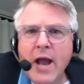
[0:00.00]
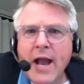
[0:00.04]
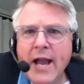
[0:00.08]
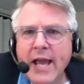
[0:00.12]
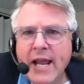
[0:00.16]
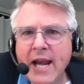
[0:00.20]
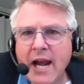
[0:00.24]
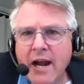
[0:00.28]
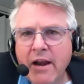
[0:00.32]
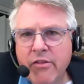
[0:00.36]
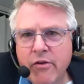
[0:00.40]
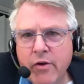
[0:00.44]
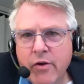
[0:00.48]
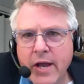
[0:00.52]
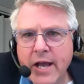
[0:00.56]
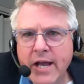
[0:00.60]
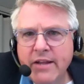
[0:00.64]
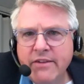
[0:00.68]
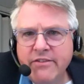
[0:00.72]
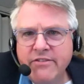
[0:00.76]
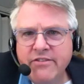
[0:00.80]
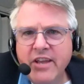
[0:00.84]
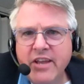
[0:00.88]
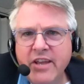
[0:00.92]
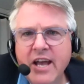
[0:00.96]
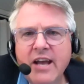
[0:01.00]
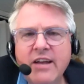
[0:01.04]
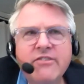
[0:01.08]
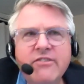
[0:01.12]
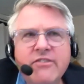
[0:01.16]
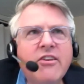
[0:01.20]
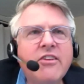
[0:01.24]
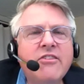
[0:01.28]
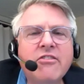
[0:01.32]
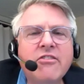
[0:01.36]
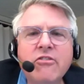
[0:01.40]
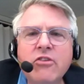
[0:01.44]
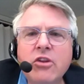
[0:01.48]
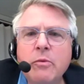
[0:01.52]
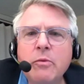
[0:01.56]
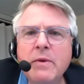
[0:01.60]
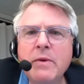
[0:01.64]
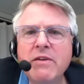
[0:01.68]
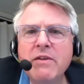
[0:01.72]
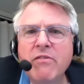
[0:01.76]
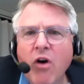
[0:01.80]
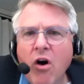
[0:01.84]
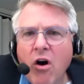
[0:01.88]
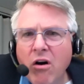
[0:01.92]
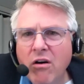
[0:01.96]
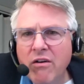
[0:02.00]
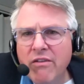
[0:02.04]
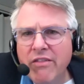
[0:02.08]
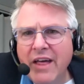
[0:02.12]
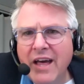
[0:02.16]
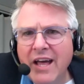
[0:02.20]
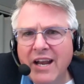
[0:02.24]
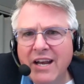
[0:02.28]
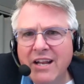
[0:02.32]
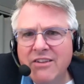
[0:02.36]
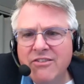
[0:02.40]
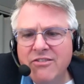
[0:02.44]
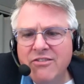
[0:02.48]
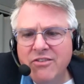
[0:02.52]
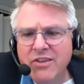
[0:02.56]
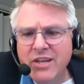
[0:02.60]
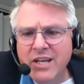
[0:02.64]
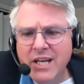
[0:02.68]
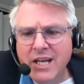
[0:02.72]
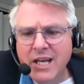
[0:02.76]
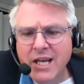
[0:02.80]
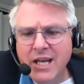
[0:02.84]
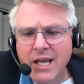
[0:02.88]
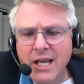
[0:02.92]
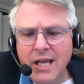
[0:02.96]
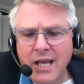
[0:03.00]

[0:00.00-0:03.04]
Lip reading: drag it out of their heads? Yeah, it's a little bit of all of that. It's like,